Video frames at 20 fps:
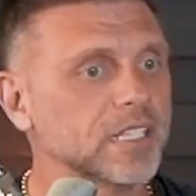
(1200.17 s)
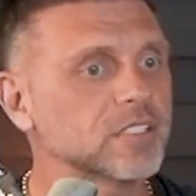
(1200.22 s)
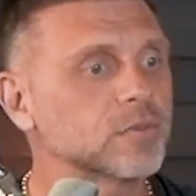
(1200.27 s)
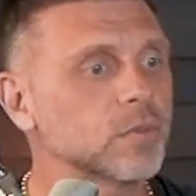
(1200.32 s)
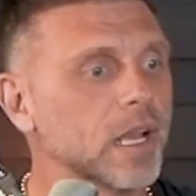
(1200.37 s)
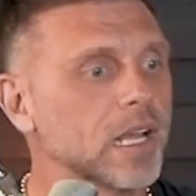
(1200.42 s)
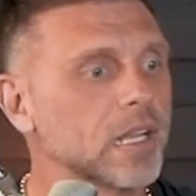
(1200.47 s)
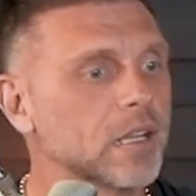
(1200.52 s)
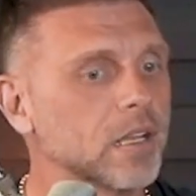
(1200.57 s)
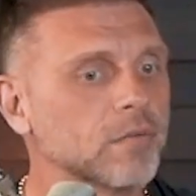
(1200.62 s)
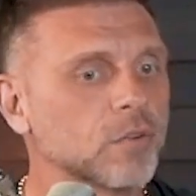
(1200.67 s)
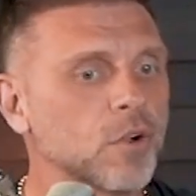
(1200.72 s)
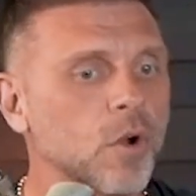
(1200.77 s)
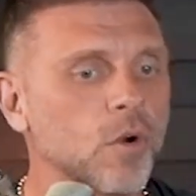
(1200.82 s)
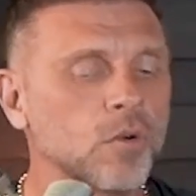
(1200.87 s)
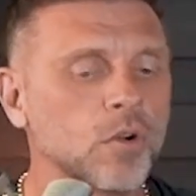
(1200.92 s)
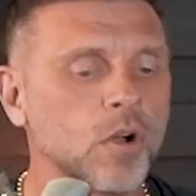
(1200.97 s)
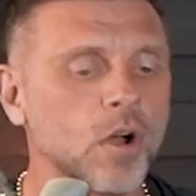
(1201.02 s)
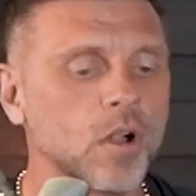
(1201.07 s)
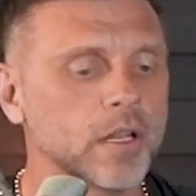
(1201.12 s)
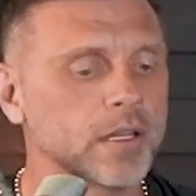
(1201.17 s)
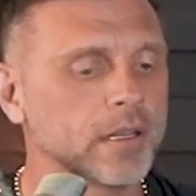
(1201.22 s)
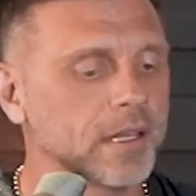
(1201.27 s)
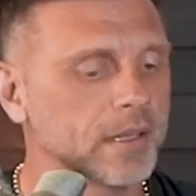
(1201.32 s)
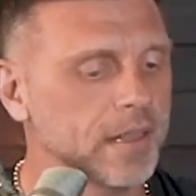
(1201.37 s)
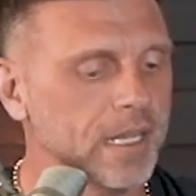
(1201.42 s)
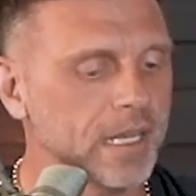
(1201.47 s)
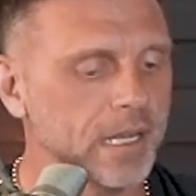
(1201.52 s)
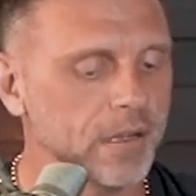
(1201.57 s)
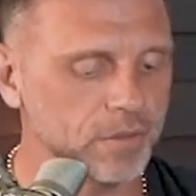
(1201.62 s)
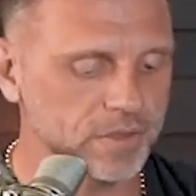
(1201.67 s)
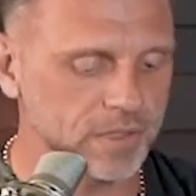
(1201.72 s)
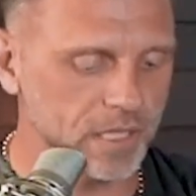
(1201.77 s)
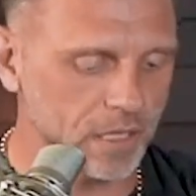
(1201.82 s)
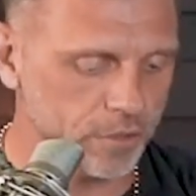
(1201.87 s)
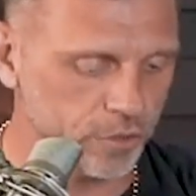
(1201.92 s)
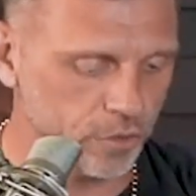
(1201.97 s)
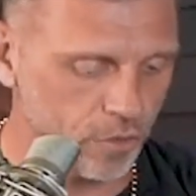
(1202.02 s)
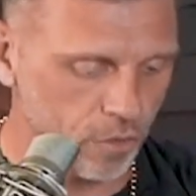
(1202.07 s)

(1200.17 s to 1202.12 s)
And that's why I love cold calling. The thing I was telling